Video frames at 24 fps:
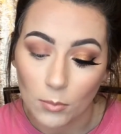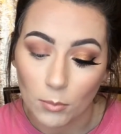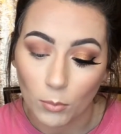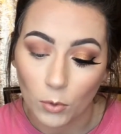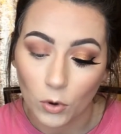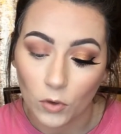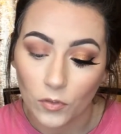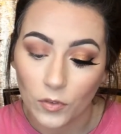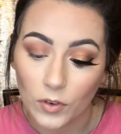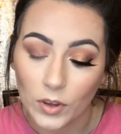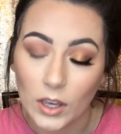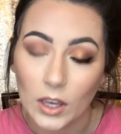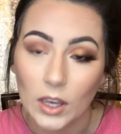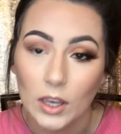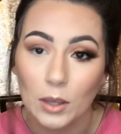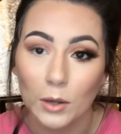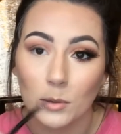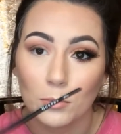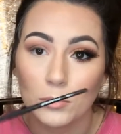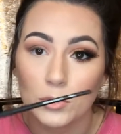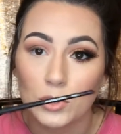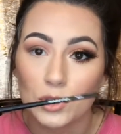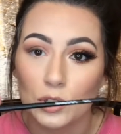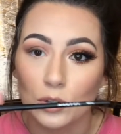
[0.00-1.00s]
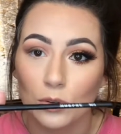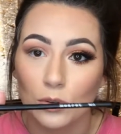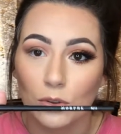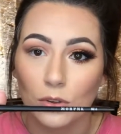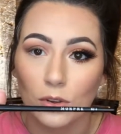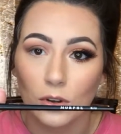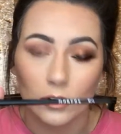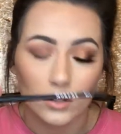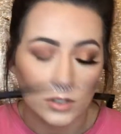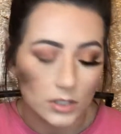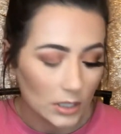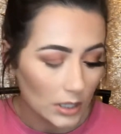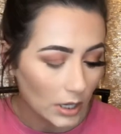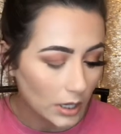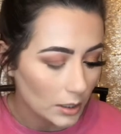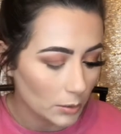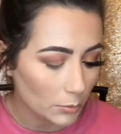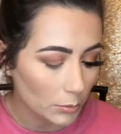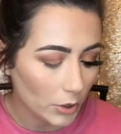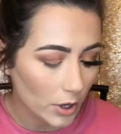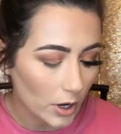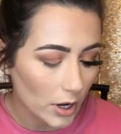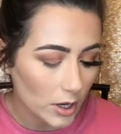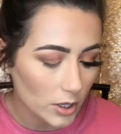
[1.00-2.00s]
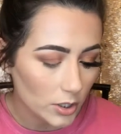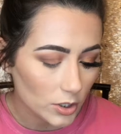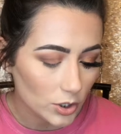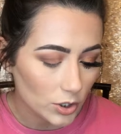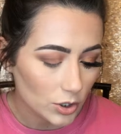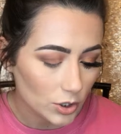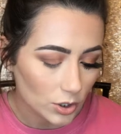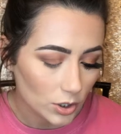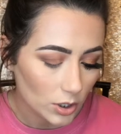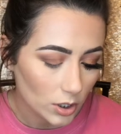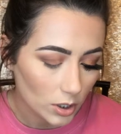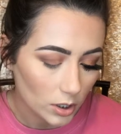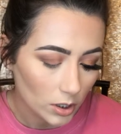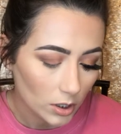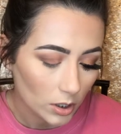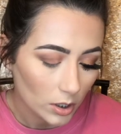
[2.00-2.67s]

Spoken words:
Morphe M213 brush,